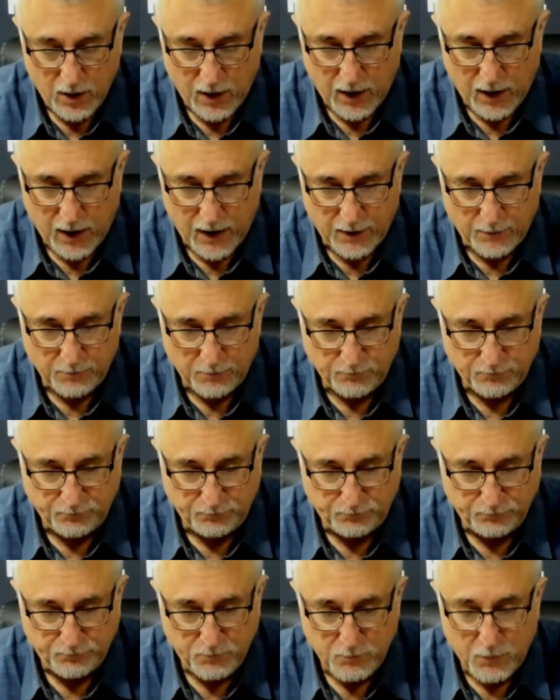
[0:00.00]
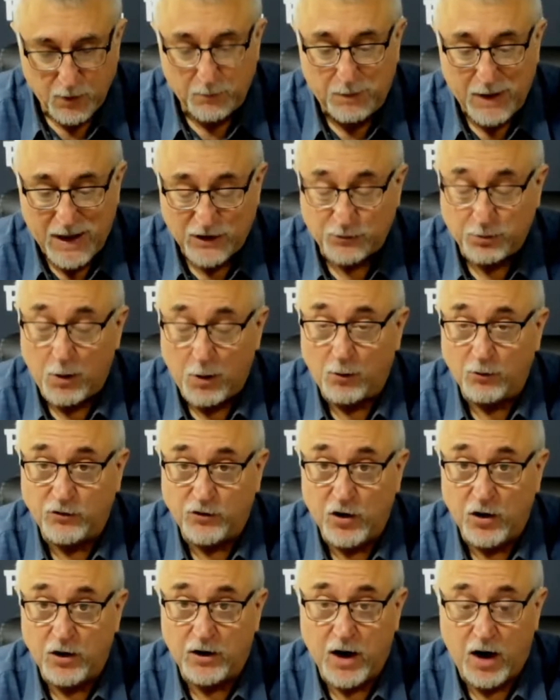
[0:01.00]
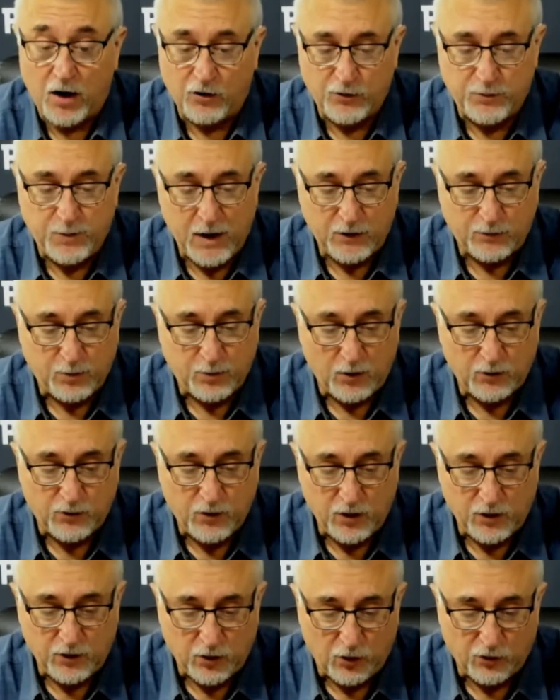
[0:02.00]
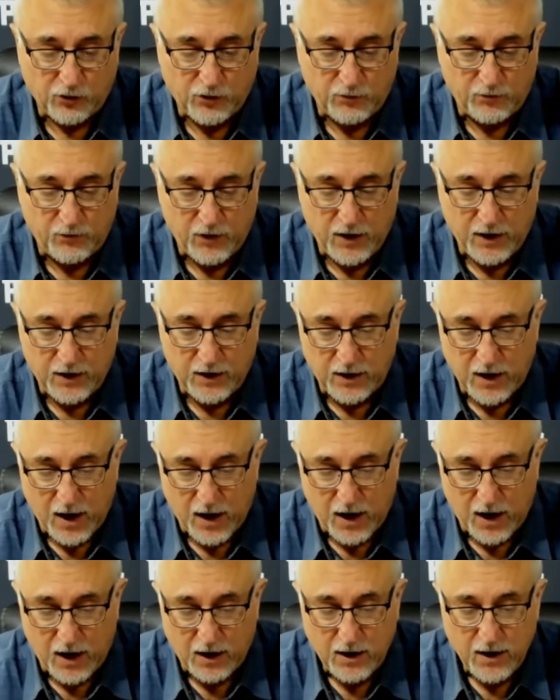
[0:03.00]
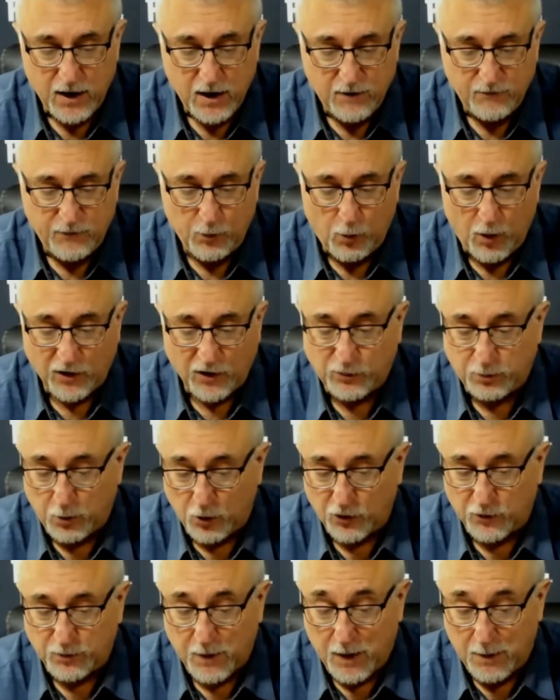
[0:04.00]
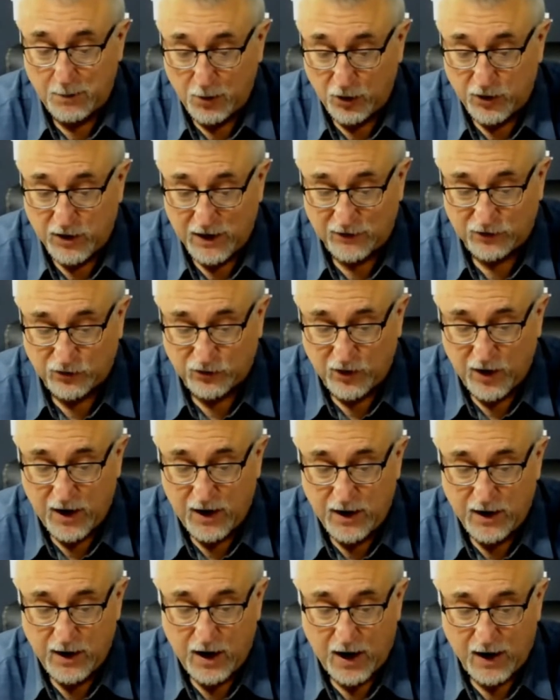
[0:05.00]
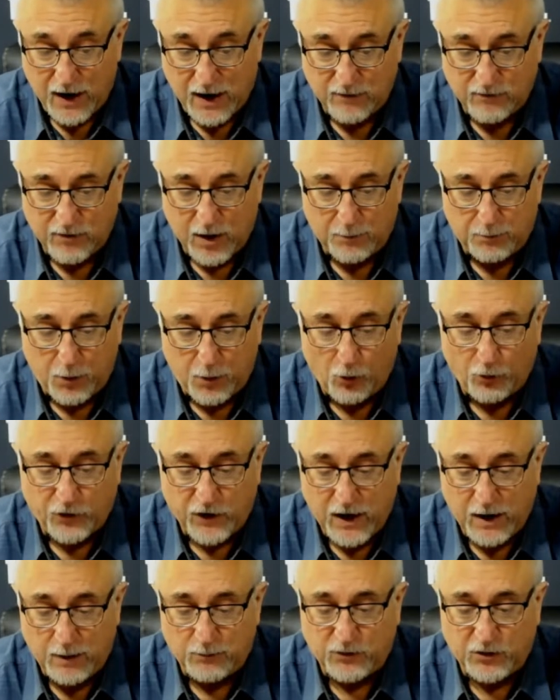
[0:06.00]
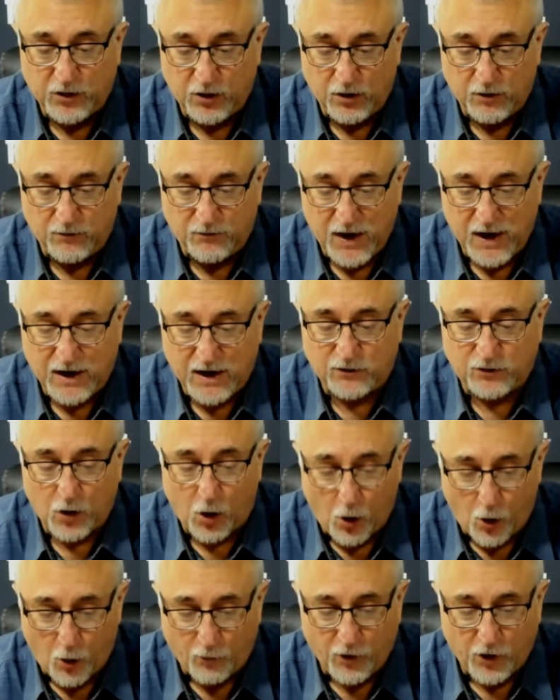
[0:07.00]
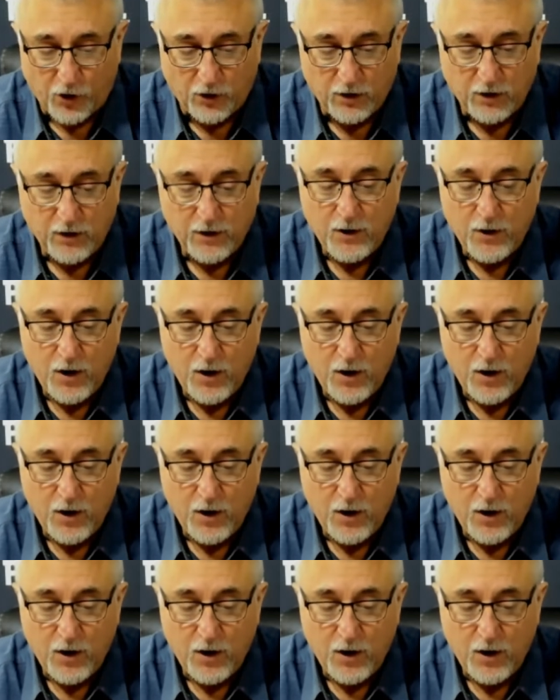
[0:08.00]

But baseball was good. College baseball is good. Told you if you watched Sports by the Book yesterday, I gave out both games here in Vegas over.